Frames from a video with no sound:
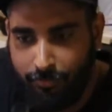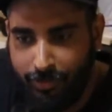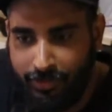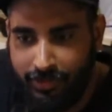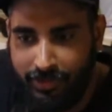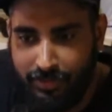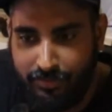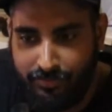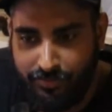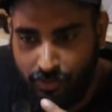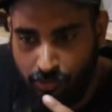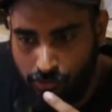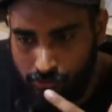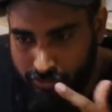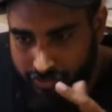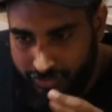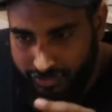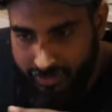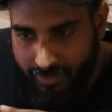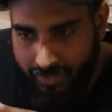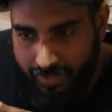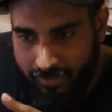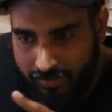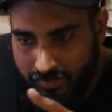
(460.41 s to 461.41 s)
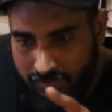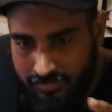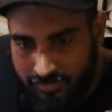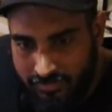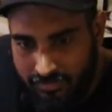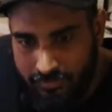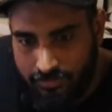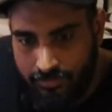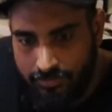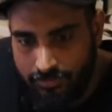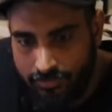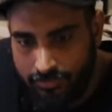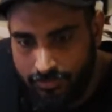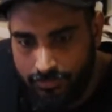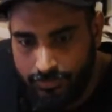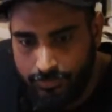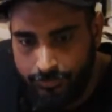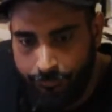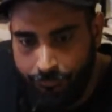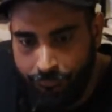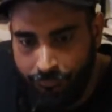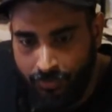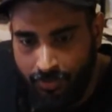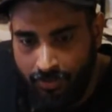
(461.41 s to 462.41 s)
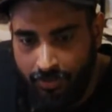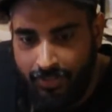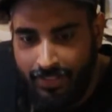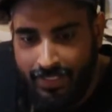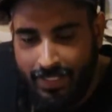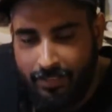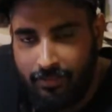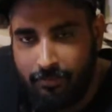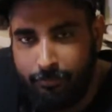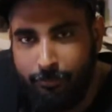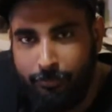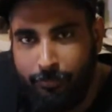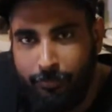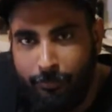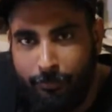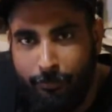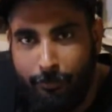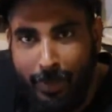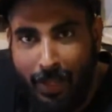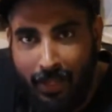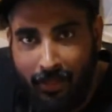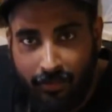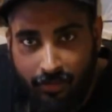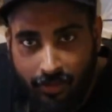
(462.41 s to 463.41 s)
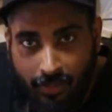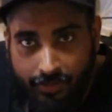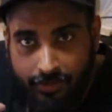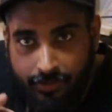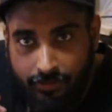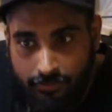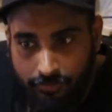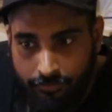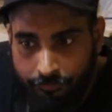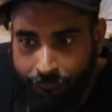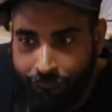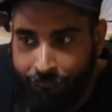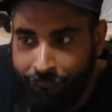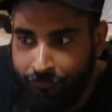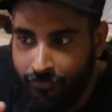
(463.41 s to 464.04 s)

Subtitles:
My TV already has a LED backlight,